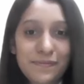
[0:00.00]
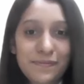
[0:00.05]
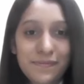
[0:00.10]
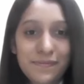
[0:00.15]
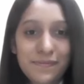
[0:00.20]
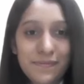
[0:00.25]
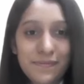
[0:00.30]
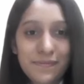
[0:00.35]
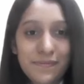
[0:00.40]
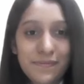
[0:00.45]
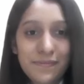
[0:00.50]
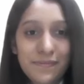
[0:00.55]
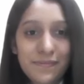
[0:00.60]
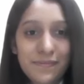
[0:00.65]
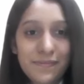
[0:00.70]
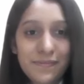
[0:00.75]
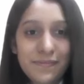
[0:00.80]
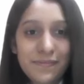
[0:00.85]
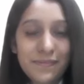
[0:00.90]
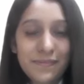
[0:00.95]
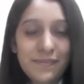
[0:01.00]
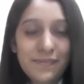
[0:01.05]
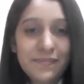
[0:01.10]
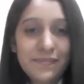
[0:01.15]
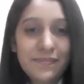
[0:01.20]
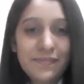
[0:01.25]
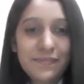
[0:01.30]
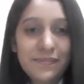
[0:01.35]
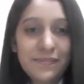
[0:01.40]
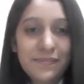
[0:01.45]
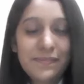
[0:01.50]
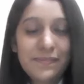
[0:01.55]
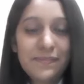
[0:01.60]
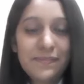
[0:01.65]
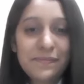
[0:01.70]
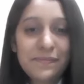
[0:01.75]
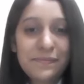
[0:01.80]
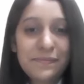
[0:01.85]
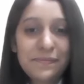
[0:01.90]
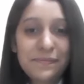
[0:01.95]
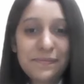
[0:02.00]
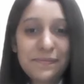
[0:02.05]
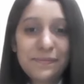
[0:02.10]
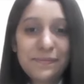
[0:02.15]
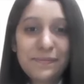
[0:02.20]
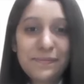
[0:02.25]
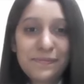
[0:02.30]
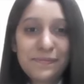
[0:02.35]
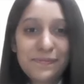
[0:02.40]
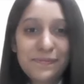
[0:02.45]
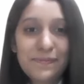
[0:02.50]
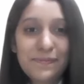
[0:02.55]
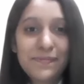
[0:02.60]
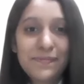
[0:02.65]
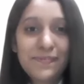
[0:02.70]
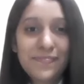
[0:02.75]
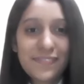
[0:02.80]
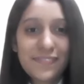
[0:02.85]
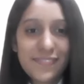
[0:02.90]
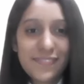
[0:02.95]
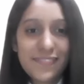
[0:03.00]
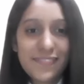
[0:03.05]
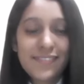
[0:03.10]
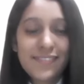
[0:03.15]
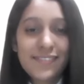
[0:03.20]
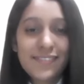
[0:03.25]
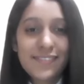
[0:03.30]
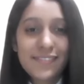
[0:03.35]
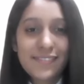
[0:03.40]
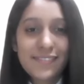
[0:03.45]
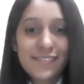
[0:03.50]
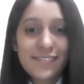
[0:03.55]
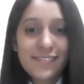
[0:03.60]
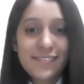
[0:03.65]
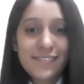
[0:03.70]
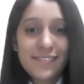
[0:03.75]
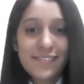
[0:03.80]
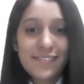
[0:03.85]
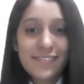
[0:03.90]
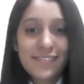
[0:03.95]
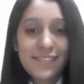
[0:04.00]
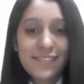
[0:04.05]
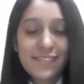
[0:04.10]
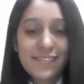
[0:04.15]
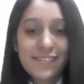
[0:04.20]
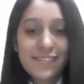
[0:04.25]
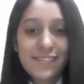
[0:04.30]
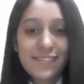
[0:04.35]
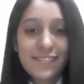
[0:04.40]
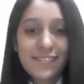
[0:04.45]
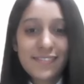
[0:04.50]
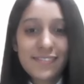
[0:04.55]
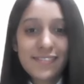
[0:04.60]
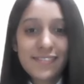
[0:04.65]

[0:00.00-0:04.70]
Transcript: This person isn't speaking.